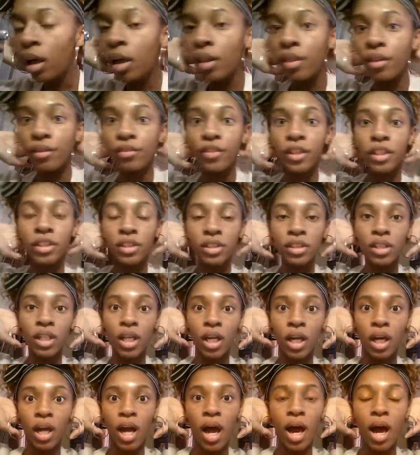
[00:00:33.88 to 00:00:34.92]
the first
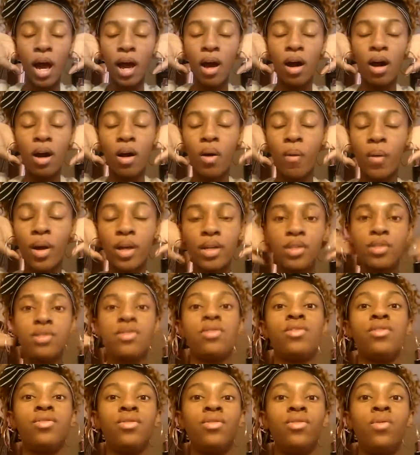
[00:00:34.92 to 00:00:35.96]
thing I always
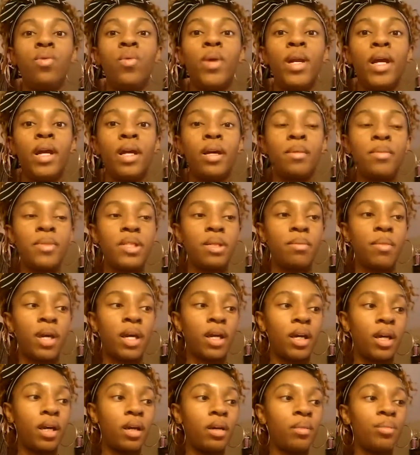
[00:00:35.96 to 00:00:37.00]
do when it comes to
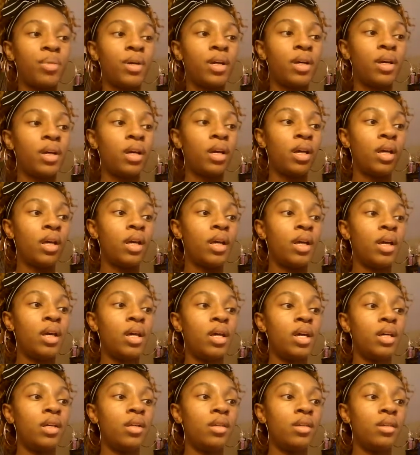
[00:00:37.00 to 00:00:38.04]
makeup
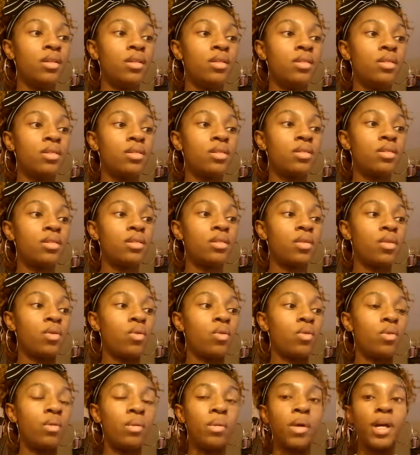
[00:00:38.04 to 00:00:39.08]
is
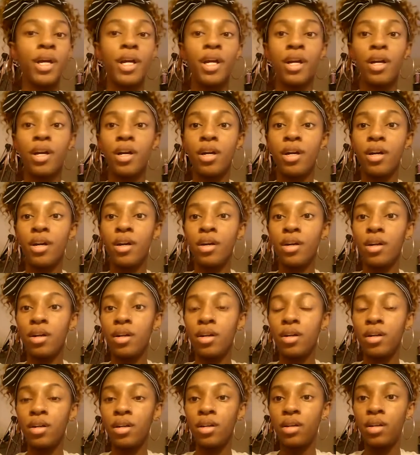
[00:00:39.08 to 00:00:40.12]
wear
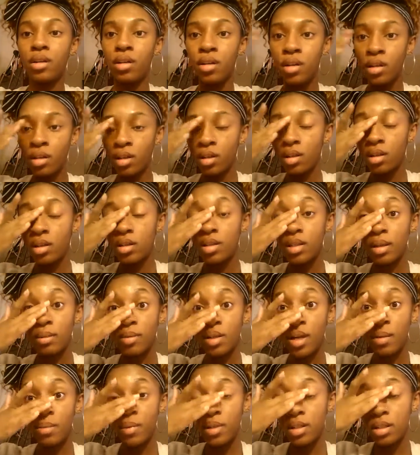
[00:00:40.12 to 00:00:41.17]
some
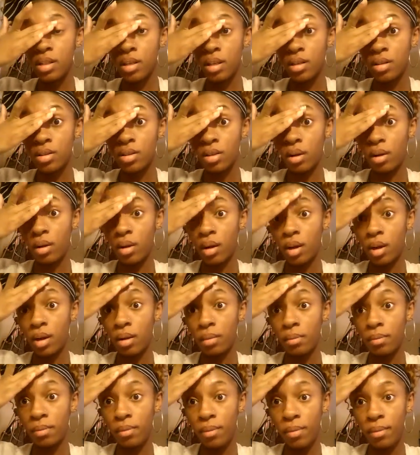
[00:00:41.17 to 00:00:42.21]
type of
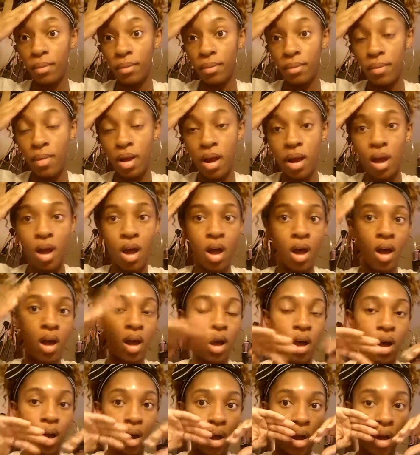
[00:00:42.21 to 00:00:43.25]
sunscreen,
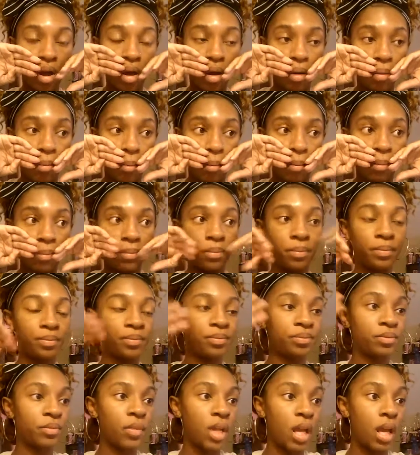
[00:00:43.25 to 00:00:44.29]

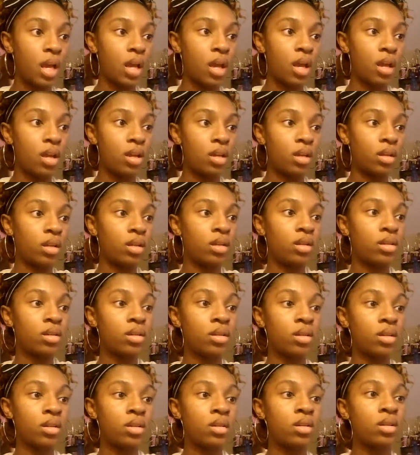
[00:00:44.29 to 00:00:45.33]
and
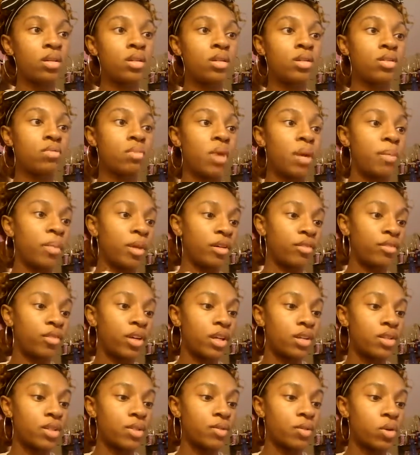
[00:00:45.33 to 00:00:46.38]
spray my
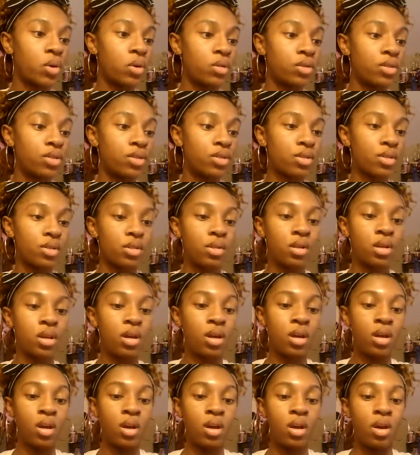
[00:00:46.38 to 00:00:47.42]
face, of course,
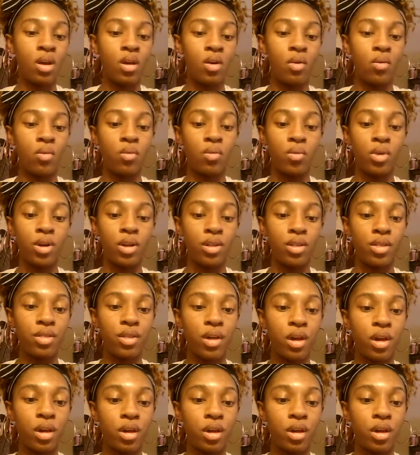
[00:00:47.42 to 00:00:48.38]
with